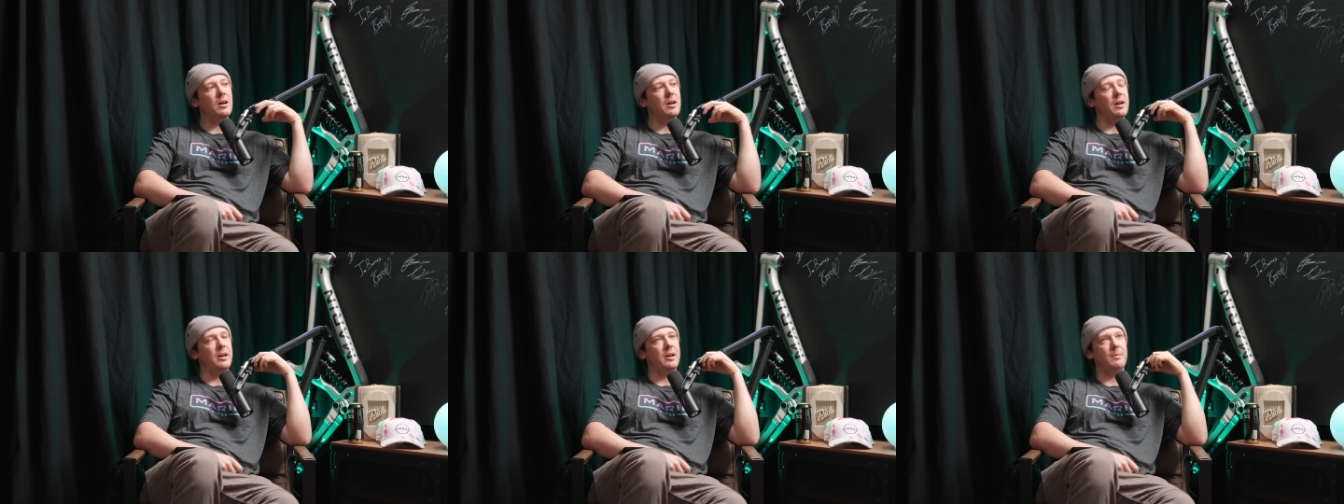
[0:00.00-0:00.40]

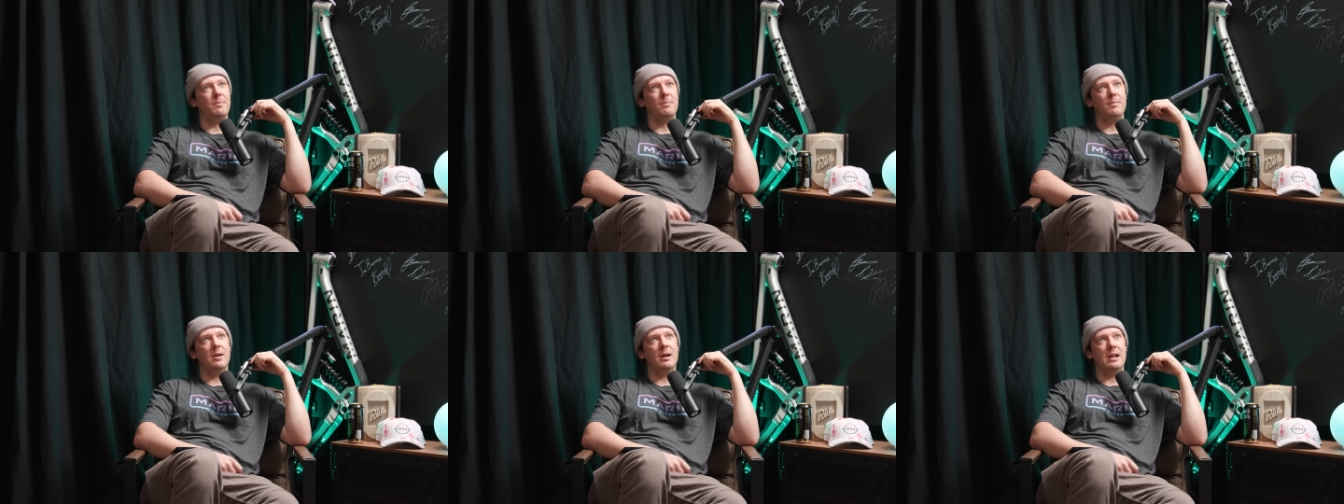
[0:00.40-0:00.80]

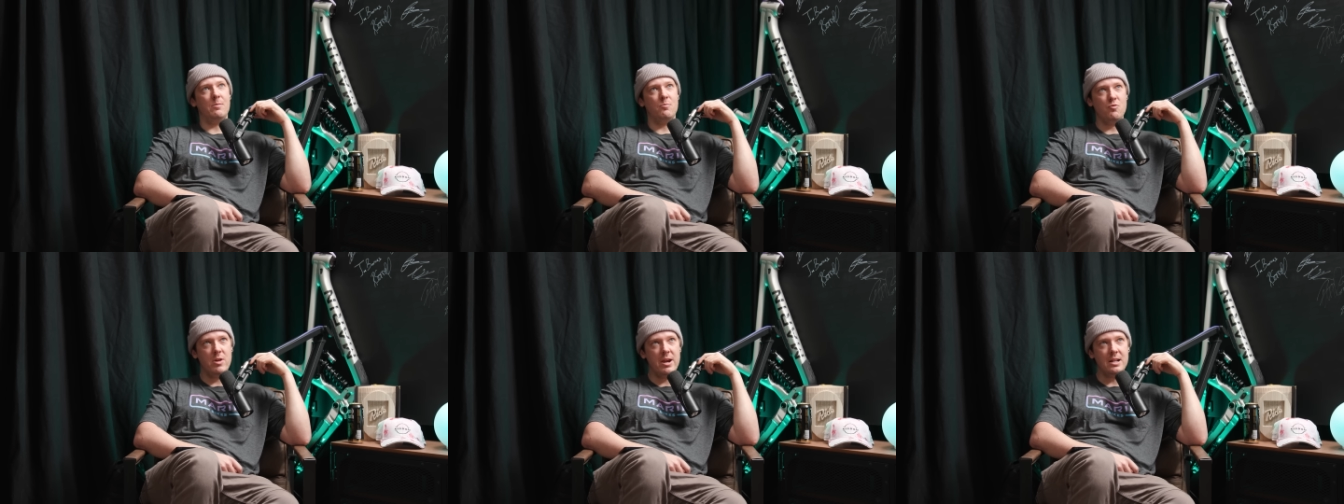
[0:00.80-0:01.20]
And
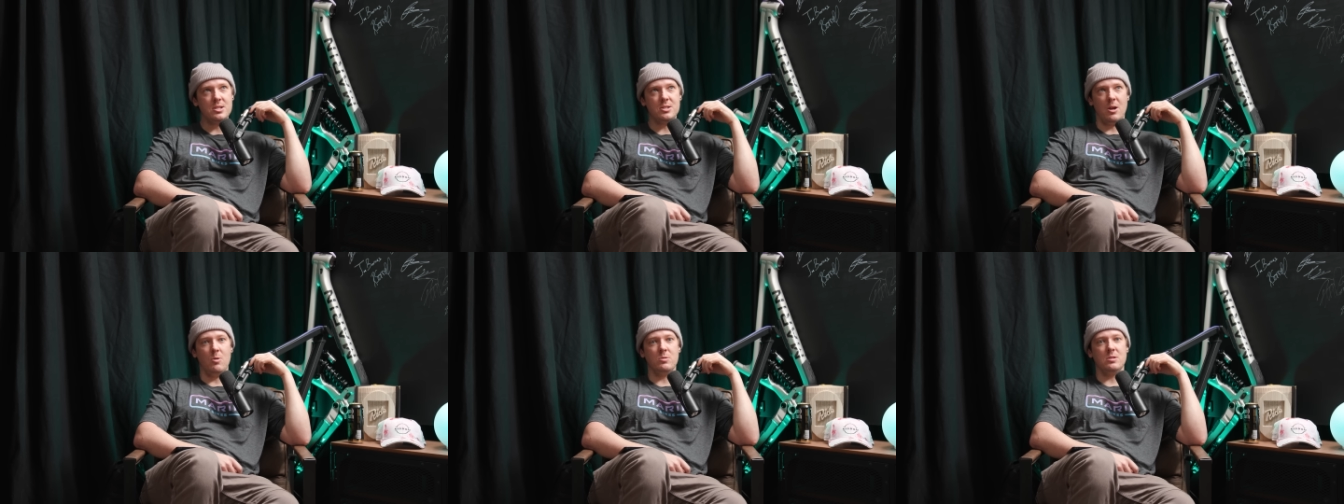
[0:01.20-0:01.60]
I'm really
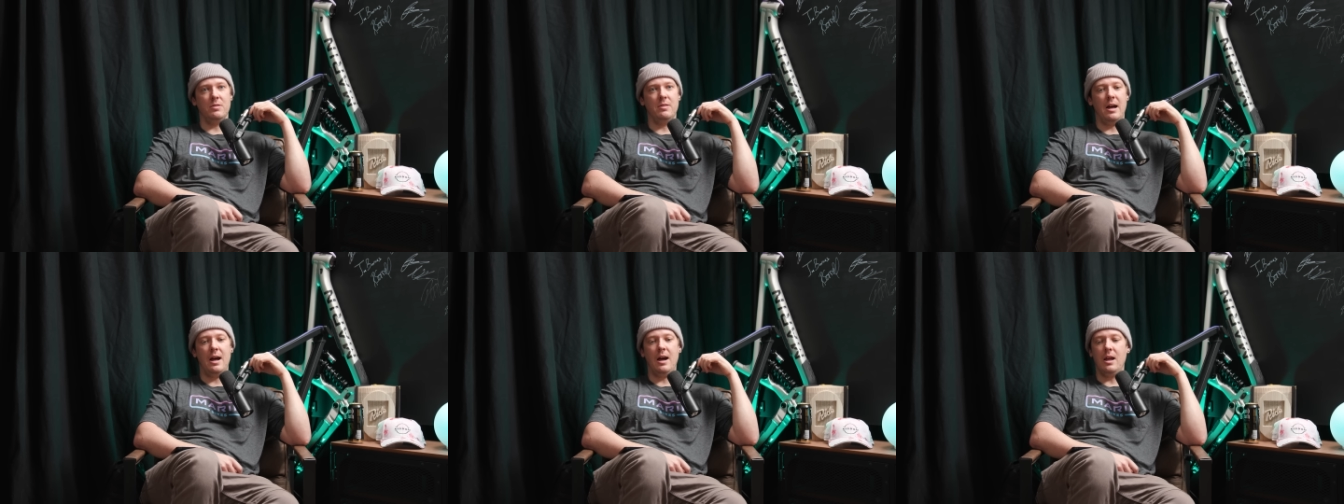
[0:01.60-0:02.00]
stoked on
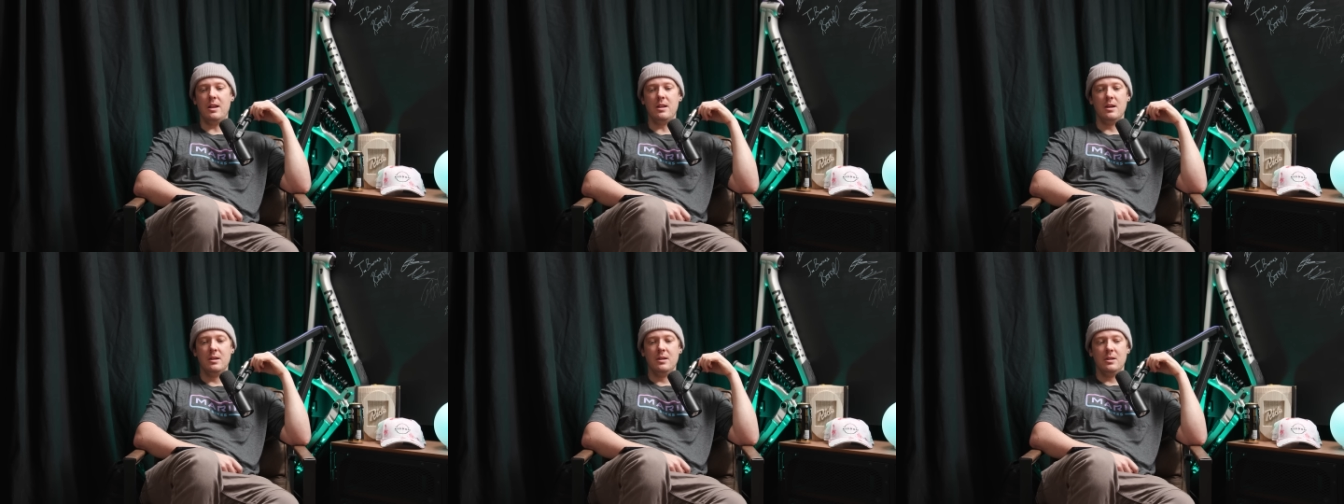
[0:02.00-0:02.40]
that.
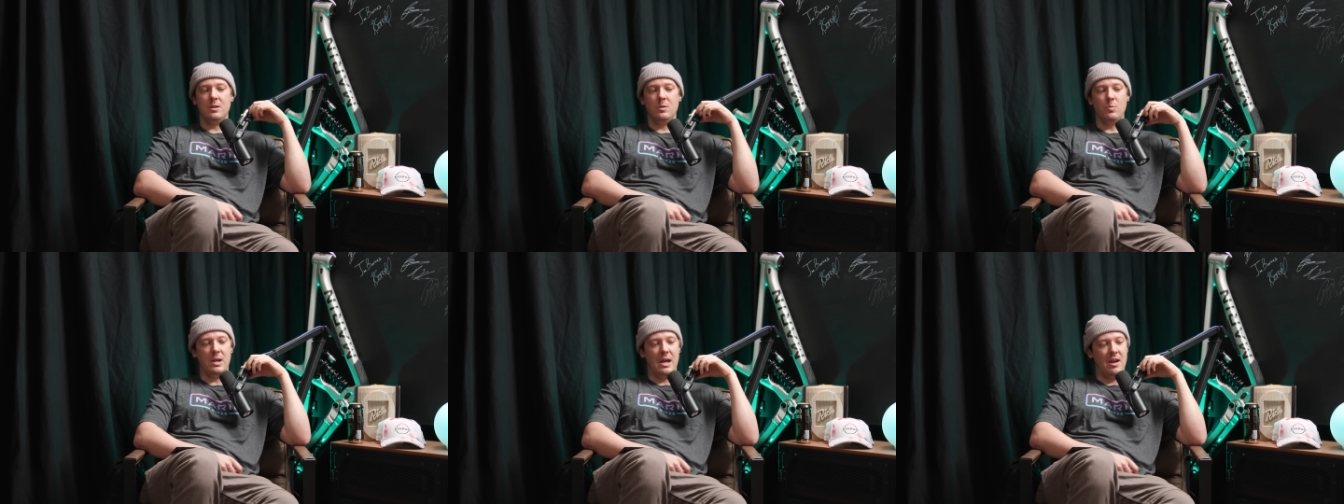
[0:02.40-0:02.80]
And
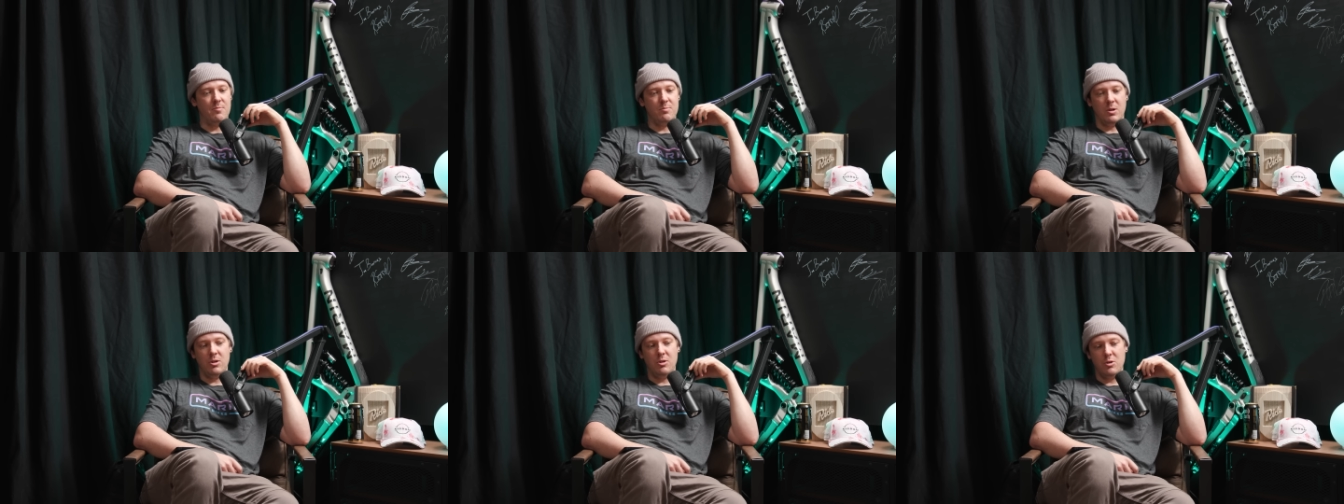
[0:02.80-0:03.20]
we gave
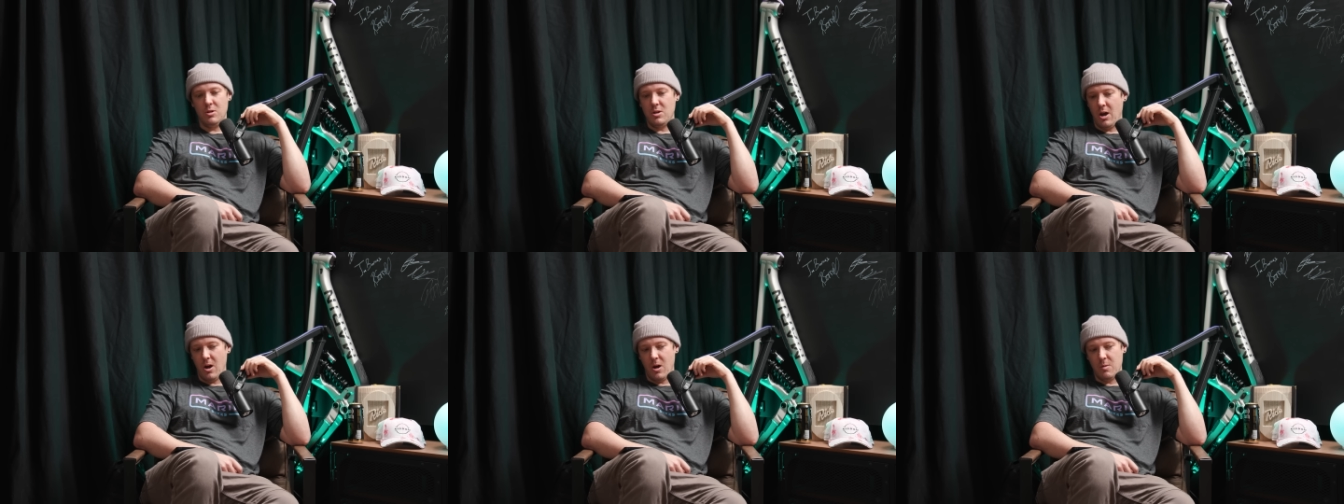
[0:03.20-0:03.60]
him a
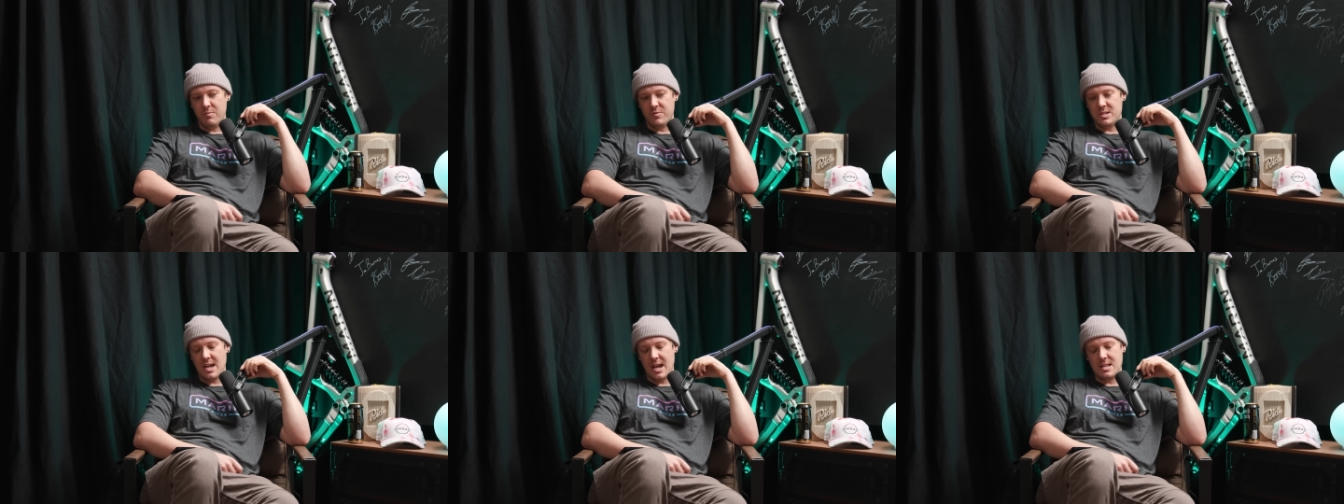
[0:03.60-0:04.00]
good home
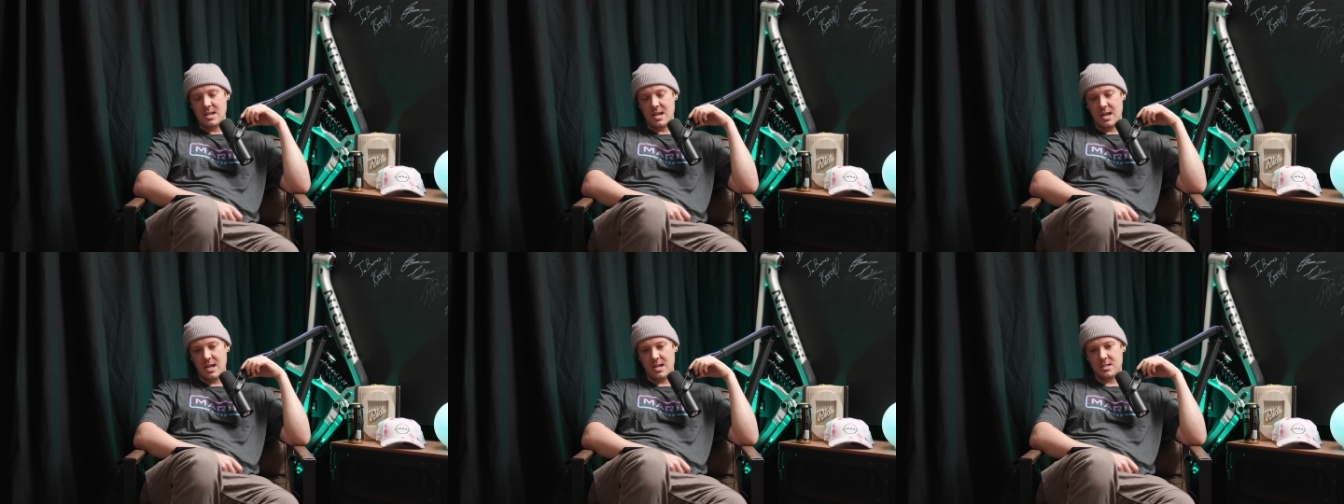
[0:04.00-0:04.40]
for 10
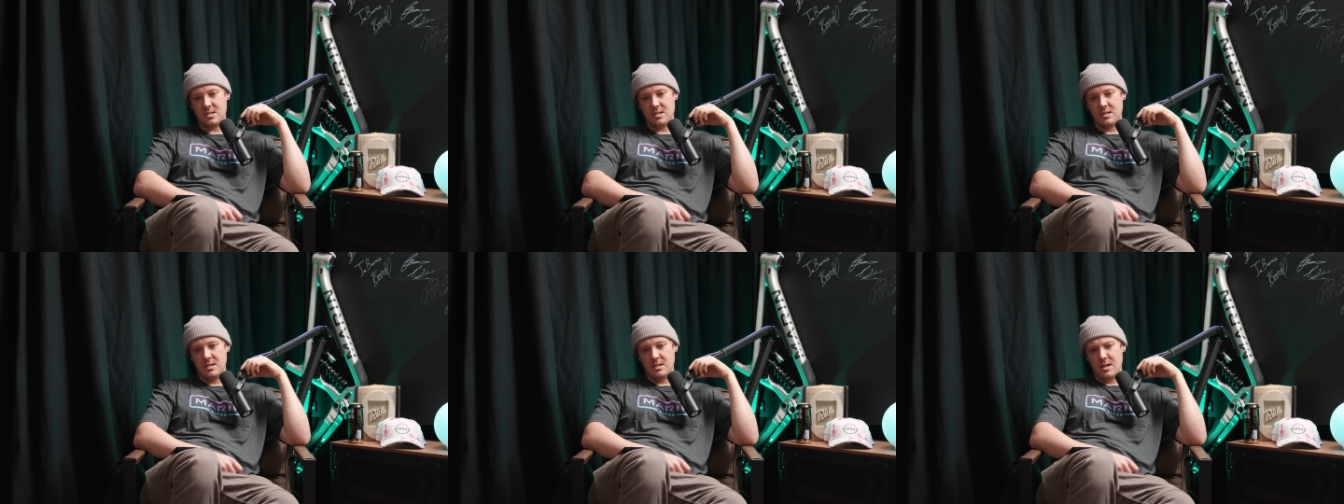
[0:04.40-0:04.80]
years.